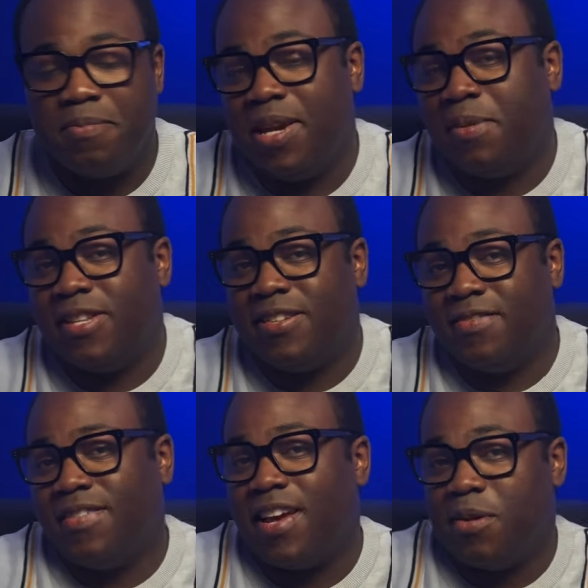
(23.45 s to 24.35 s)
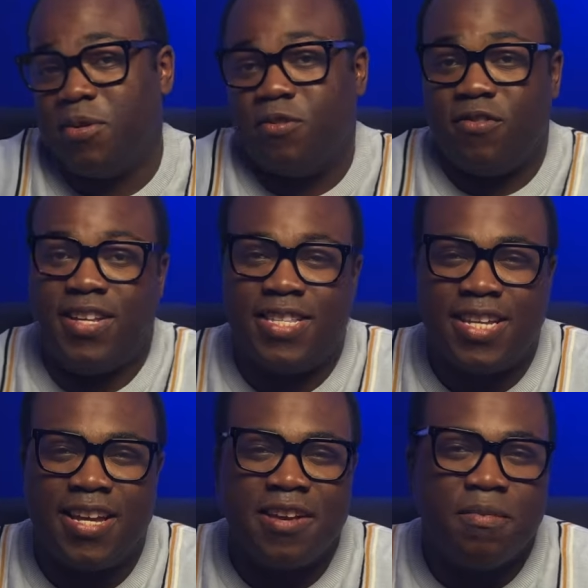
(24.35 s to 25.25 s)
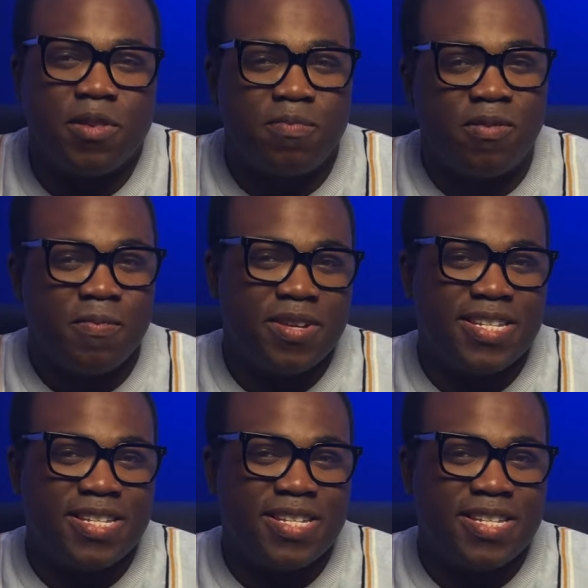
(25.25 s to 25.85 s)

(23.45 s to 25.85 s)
Maybe it's a flower or an insect, but the problem